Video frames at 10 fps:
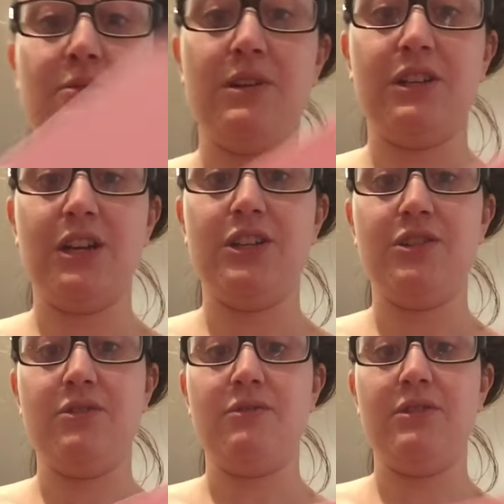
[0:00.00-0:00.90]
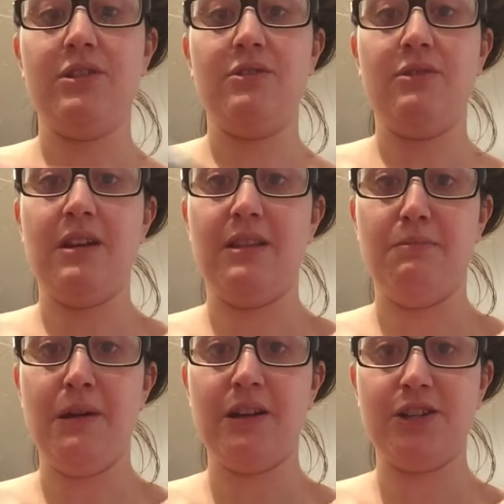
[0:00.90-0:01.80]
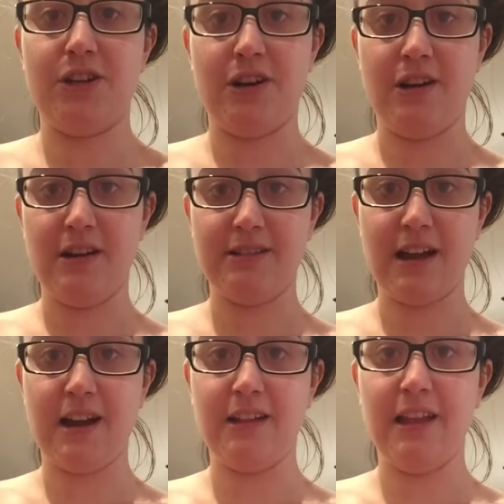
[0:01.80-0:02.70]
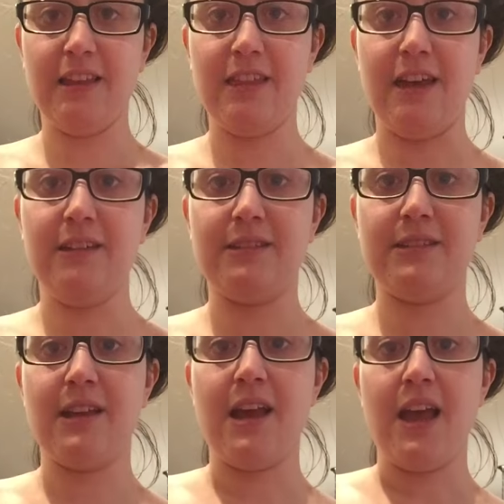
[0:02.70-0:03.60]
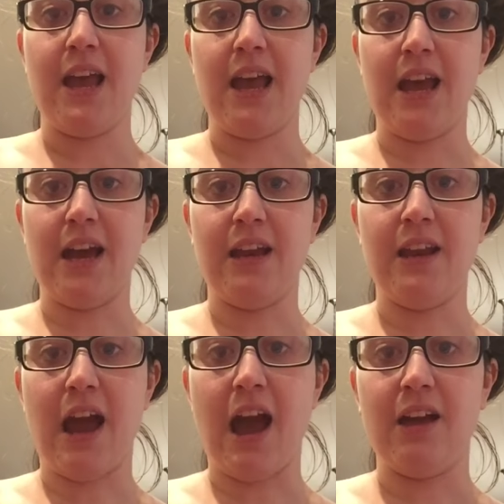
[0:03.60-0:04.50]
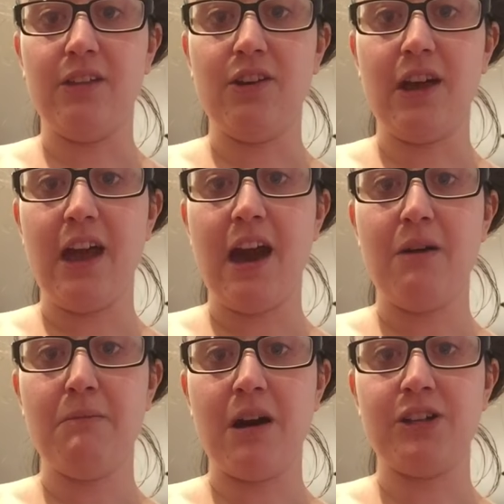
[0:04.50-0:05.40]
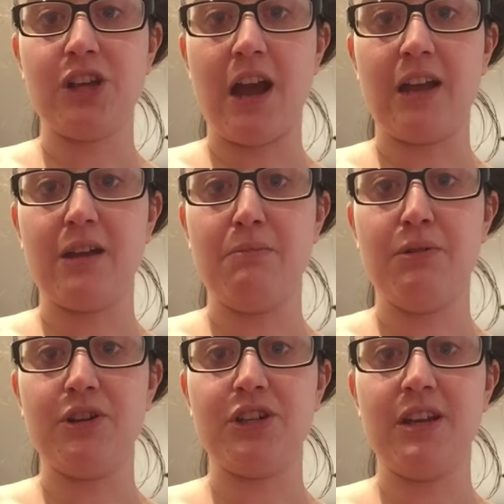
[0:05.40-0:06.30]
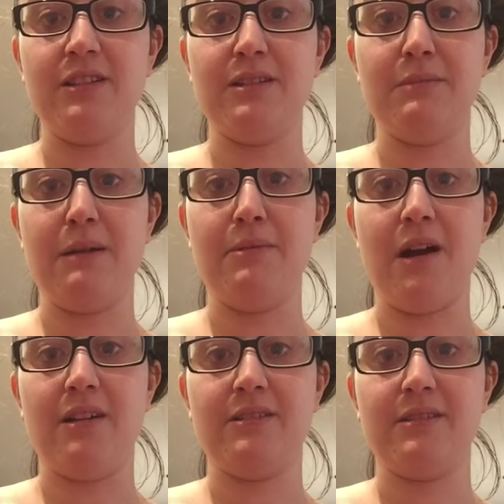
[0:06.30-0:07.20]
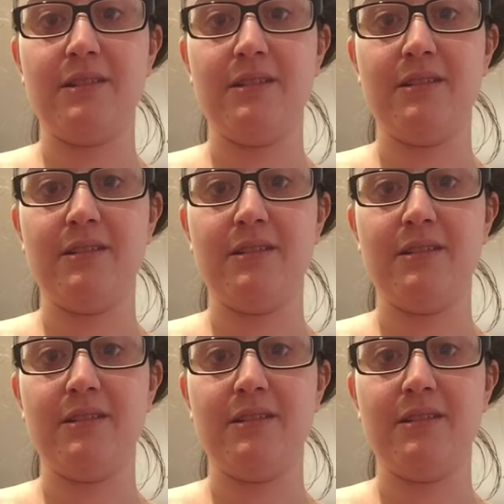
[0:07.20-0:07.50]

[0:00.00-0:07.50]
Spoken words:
which I showed you in the picture. It's kind of like this. And look at how much I could push into my breast.